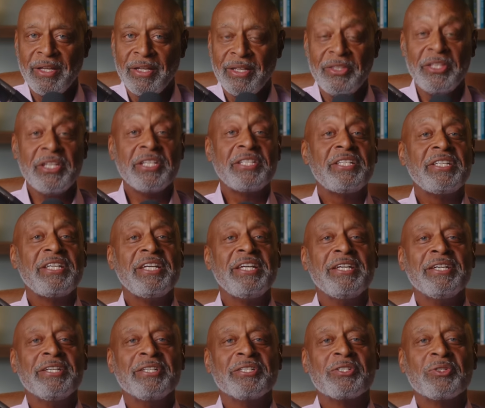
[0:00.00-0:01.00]
This
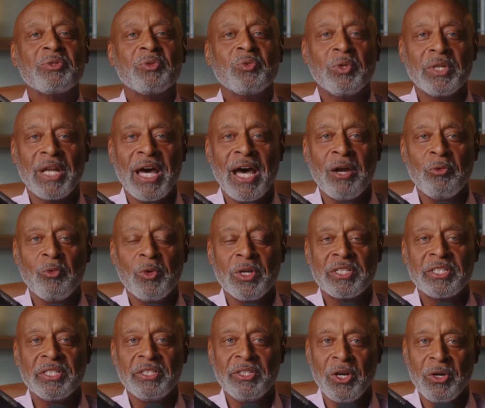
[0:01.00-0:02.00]
is what I
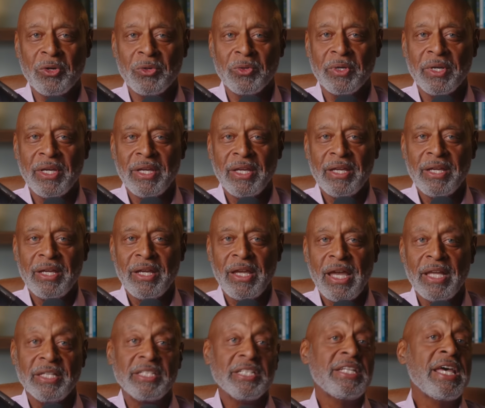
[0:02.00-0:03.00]
want to know.
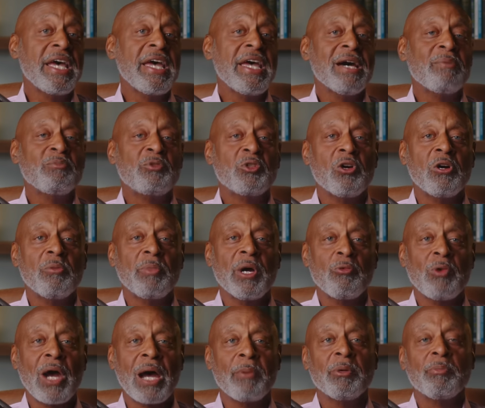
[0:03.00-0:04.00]
And today I'm joined by
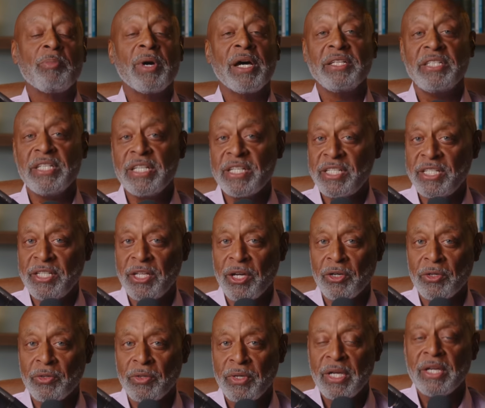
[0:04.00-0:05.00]
Robert
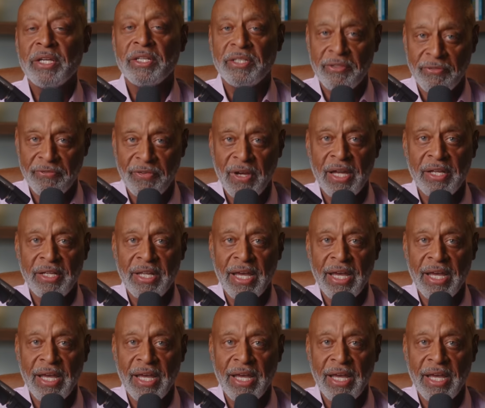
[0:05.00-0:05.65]
Pondiscio to find